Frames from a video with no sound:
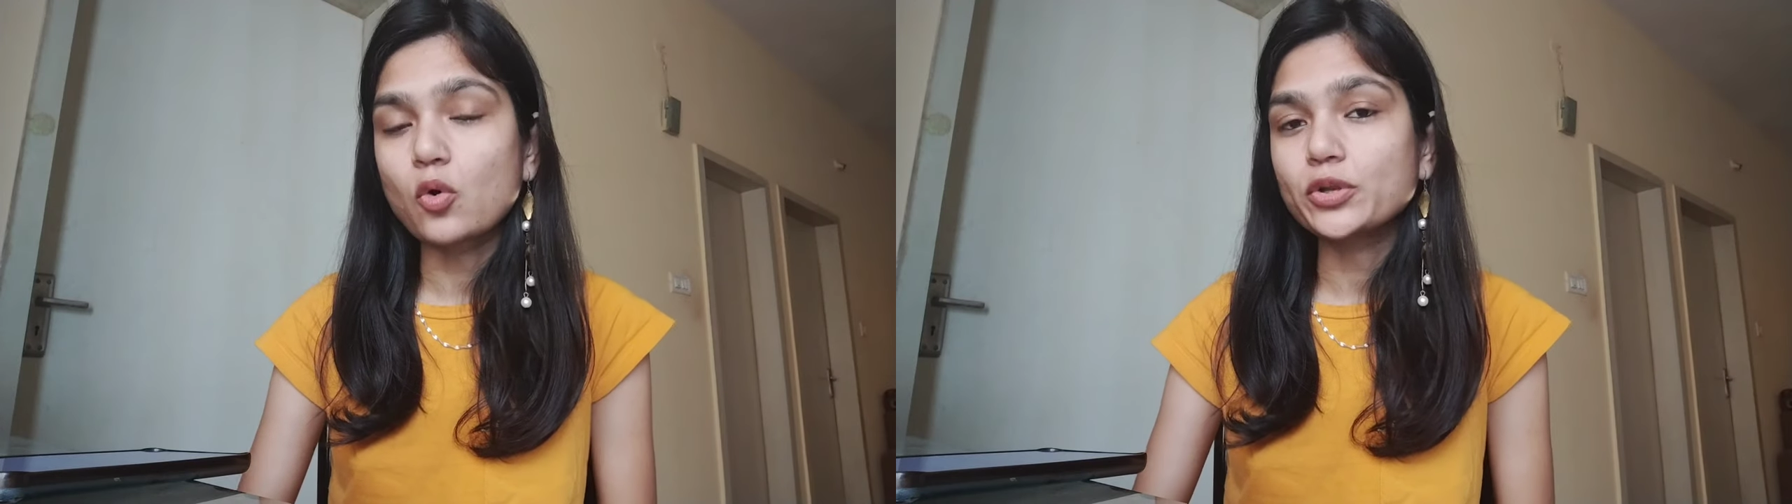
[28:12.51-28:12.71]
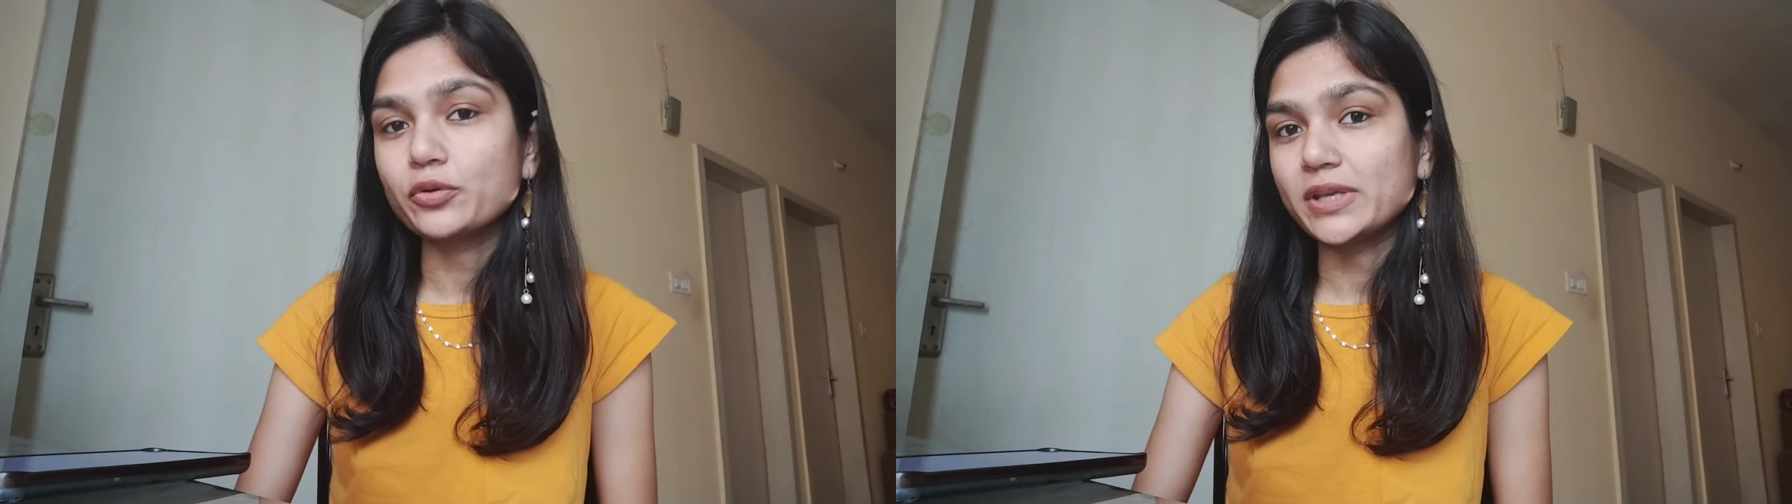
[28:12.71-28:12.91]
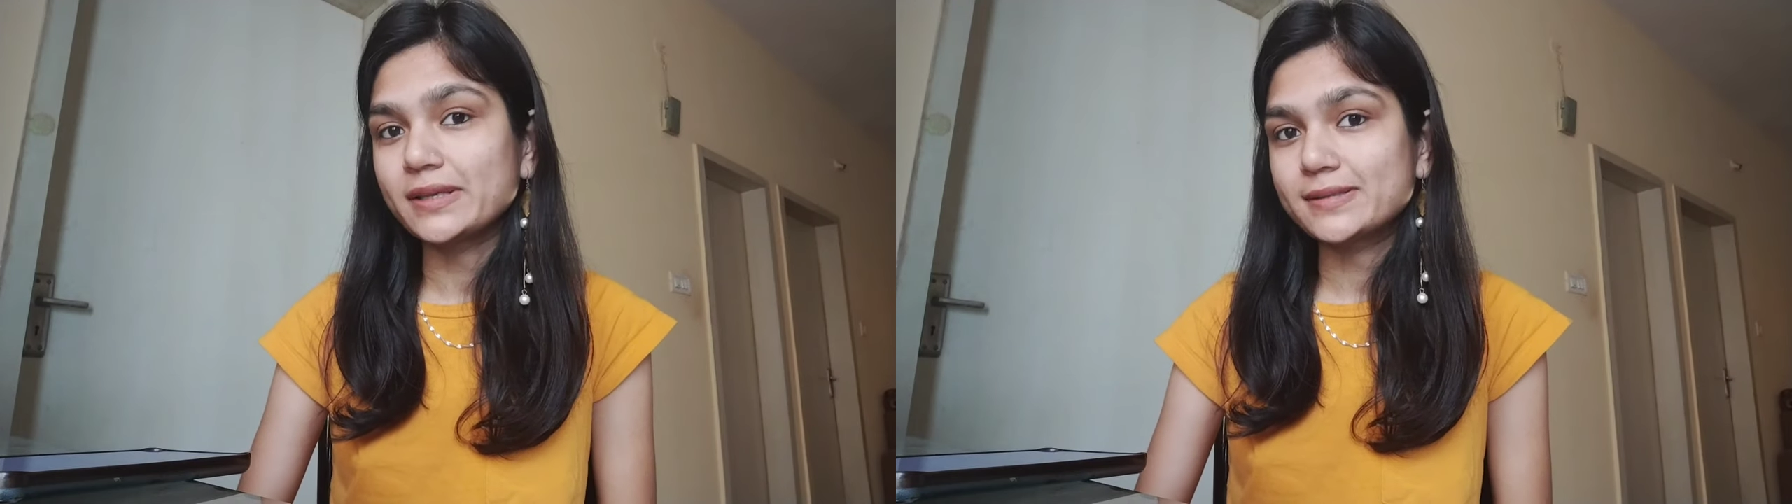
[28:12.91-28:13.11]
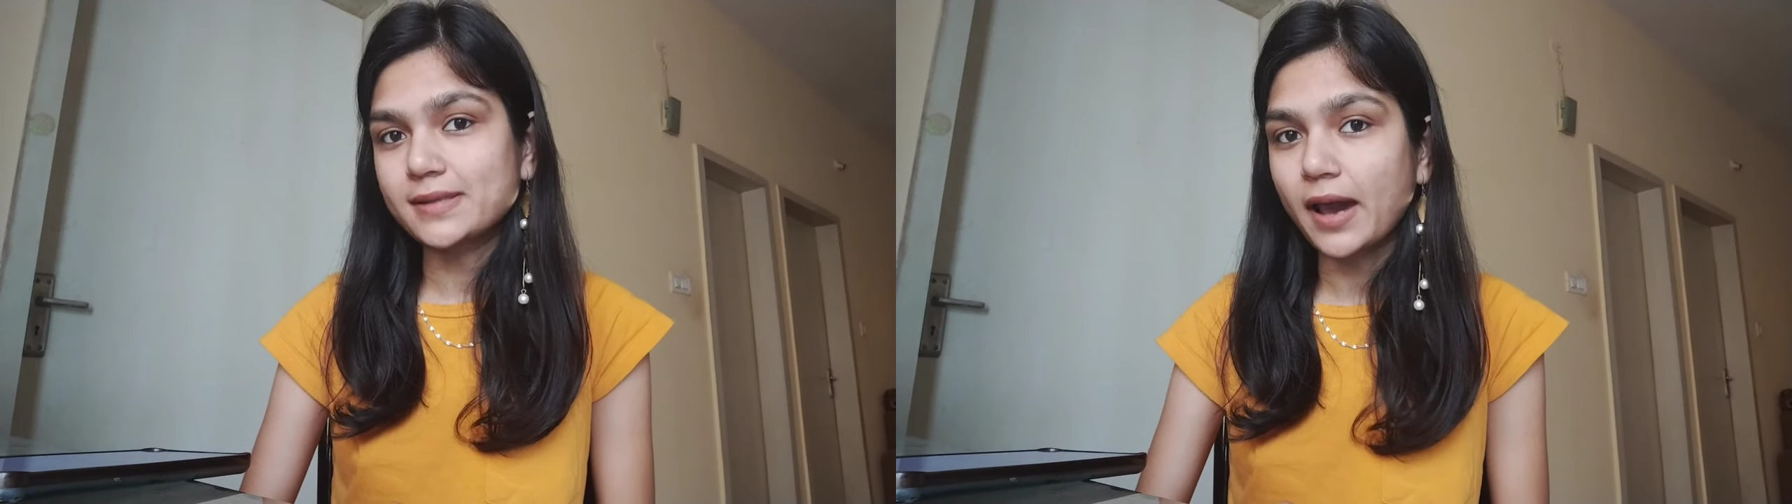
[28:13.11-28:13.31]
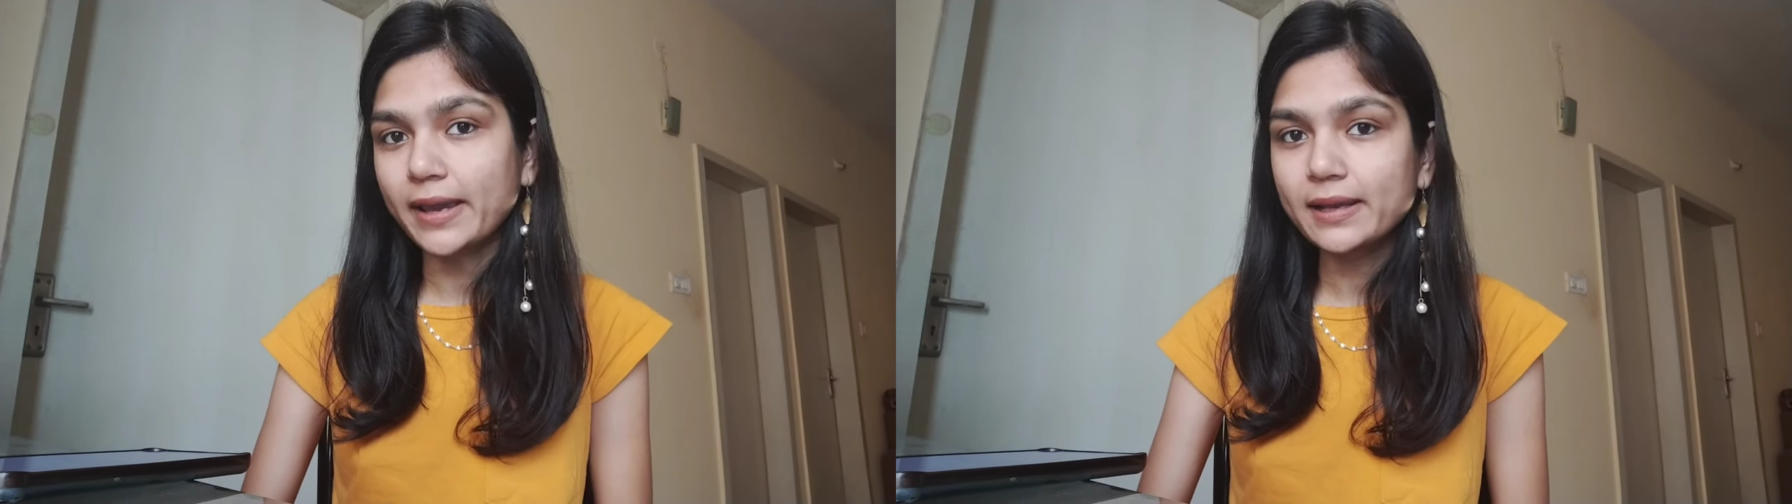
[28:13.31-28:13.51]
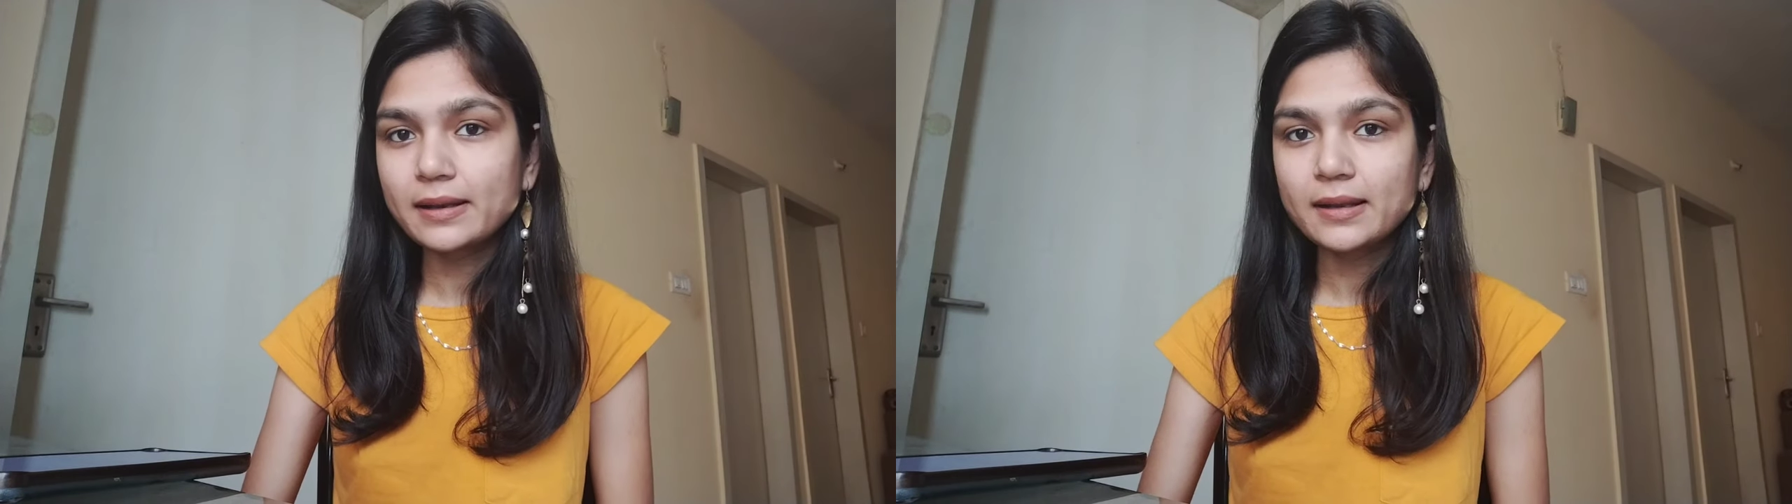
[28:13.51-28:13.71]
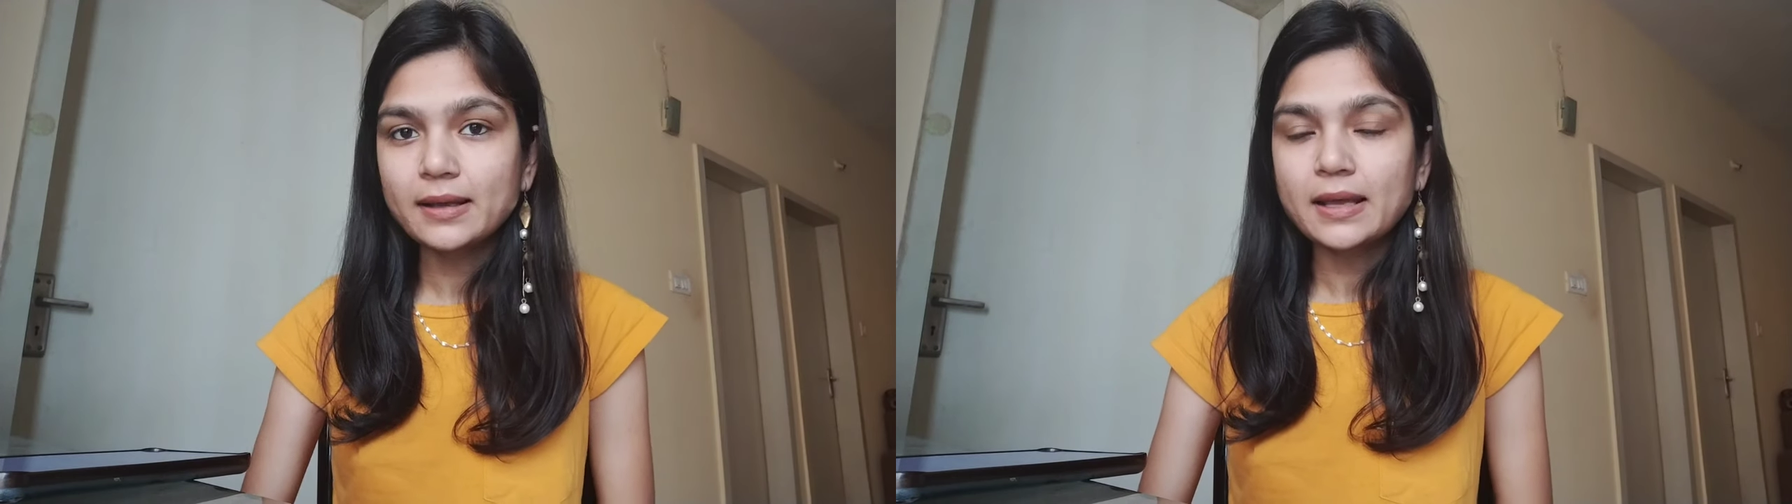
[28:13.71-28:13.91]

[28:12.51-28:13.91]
own unique style.